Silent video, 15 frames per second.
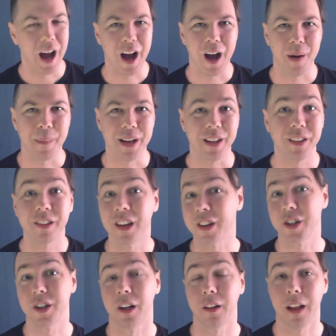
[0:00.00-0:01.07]
In
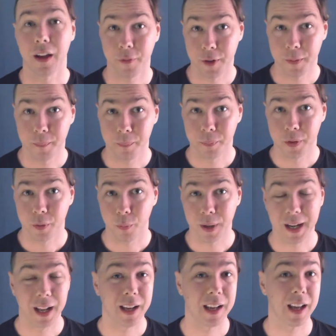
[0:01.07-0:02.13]
session 11,
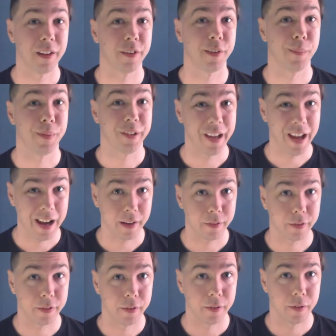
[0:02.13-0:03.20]
we're going to get some
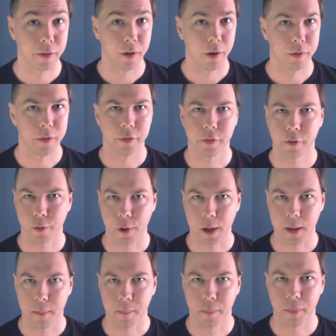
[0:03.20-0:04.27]
text on the
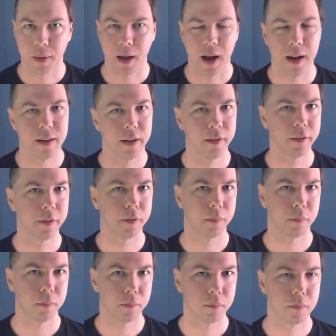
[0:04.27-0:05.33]
screen. And
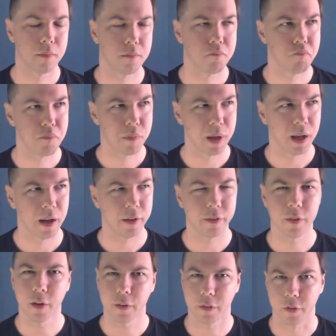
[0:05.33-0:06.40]
that's,
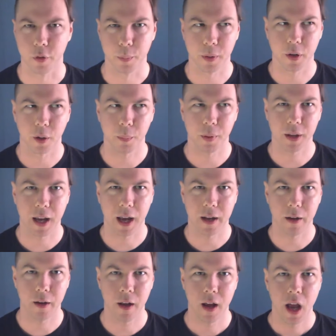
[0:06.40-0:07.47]
it's not super
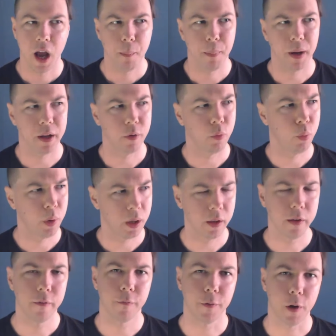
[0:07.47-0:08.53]
complicated, but it
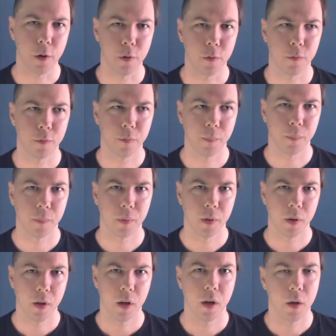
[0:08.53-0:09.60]
will involve
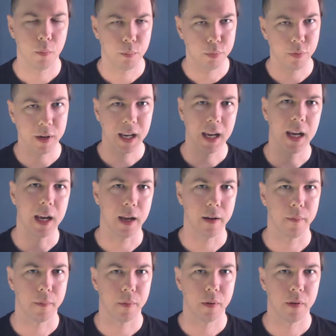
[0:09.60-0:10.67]
bringing
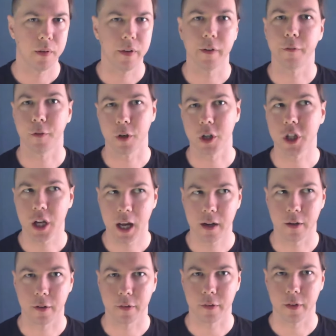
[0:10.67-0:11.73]
in different
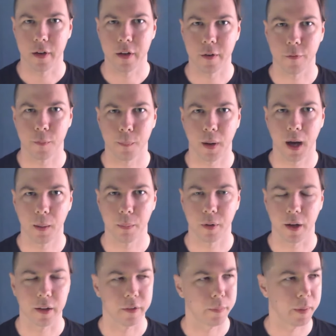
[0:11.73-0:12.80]
shaders and different
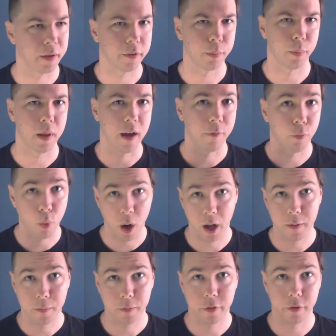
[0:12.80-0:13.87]
pipelines, because we'll have
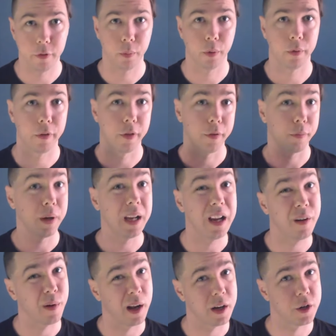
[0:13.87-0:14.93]
one to do all the
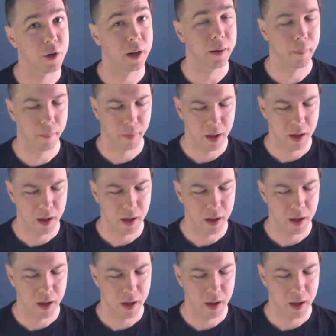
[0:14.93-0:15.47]
3D rendering,